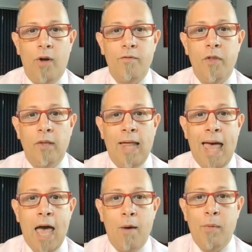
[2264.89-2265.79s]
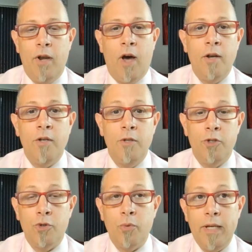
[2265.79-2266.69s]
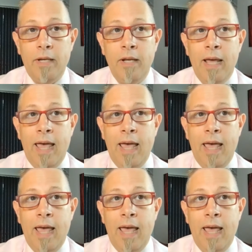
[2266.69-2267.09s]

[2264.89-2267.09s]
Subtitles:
of the lab and onto the street,